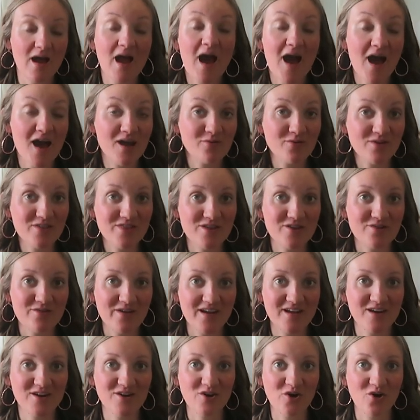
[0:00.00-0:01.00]
had with you
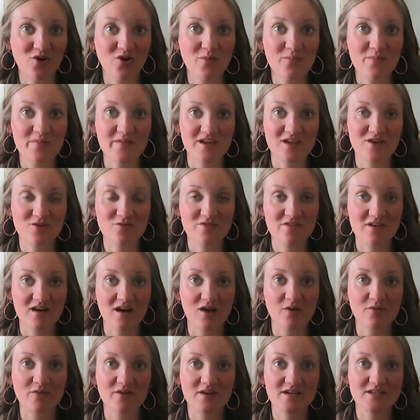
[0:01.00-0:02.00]
at your home that you
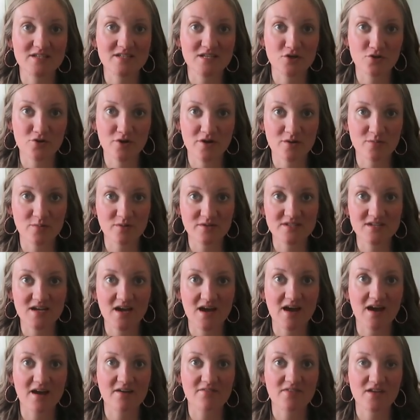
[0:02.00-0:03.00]
thought was incredible to
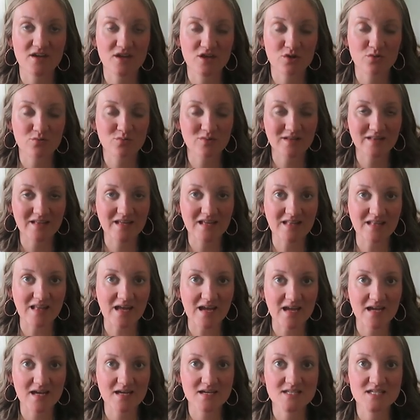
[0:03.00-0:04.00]
have that you really
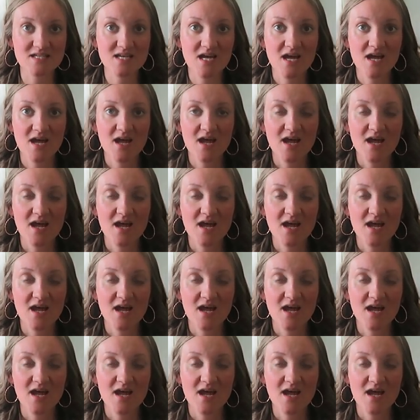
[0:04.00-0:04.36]
liked